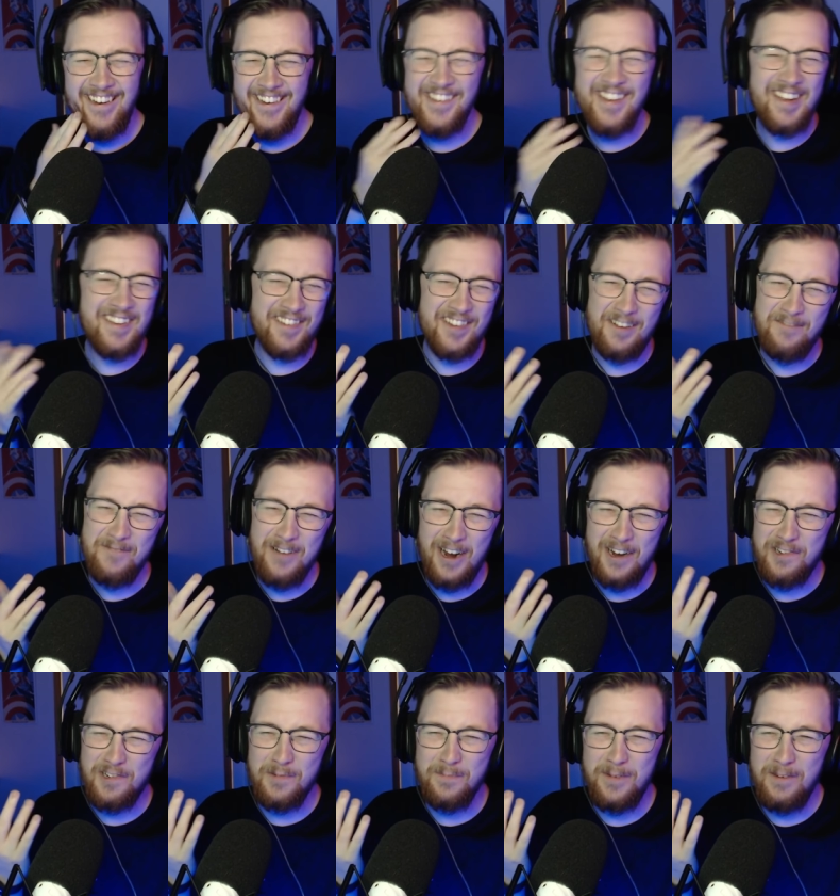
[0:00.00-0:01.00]
Is that something
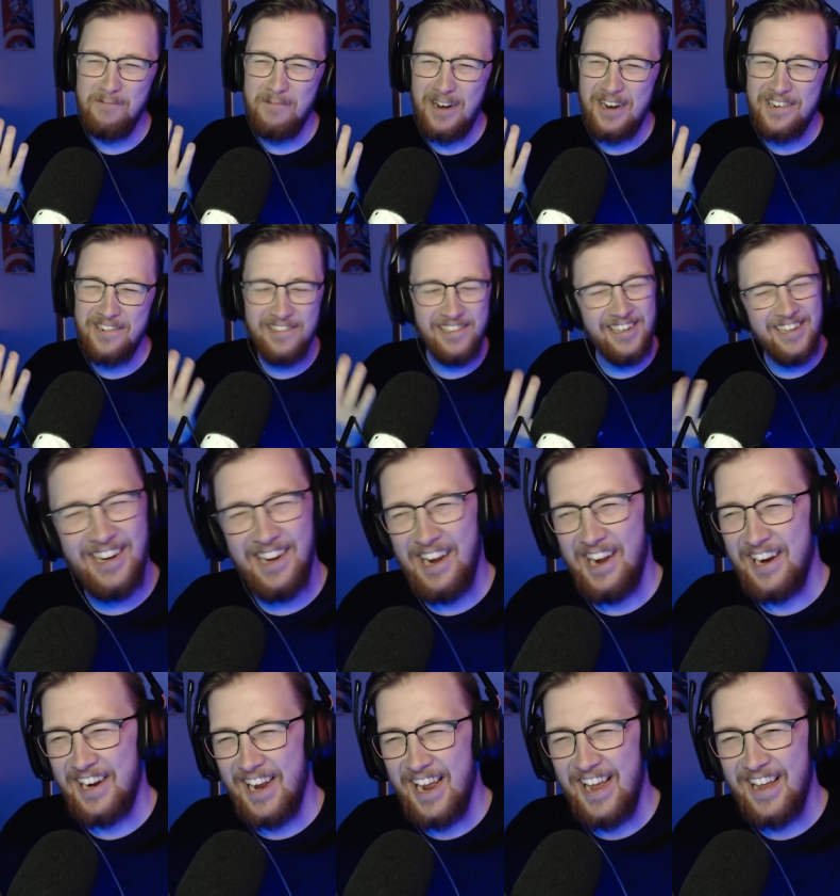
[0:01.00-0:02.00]
I should be wondering?
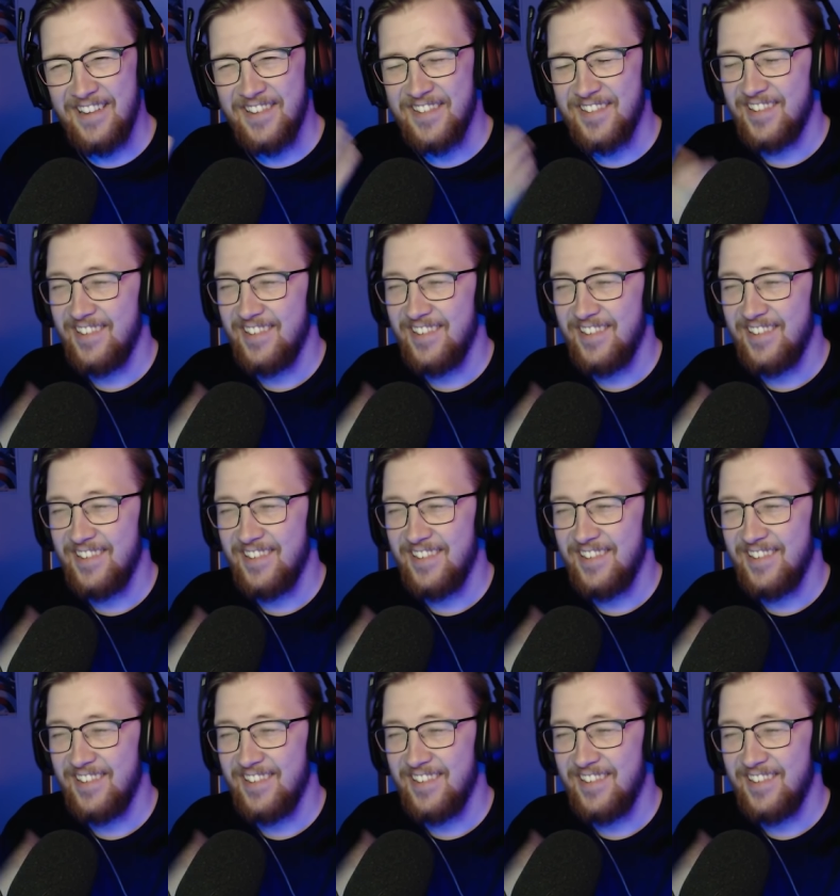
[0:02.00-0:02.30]
I guess.